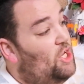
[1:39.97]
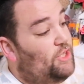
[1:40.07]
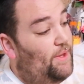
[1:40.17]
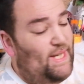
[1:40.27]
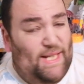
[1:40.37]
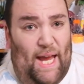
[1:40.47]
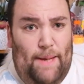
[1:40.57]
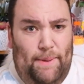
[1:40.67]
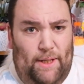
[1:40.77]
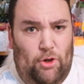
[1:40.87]
So this
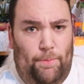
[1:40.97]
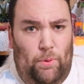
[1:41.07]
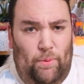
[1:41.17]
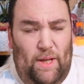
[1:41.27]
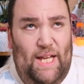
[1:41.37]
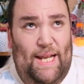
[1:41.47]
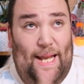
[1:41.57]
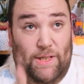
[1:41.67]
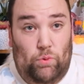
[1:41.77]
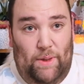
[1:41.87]
came in a couple of
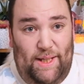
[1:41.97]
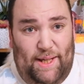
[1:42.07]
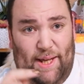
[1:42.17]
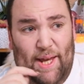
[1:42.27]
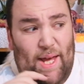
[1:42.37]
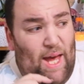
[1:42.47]
last week,